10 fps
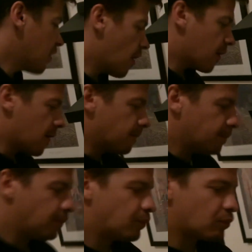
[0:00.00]
a taco
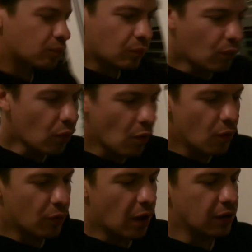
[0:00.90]

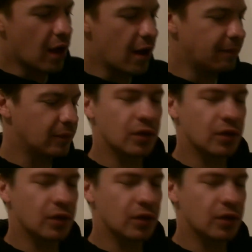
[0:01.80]
without lime,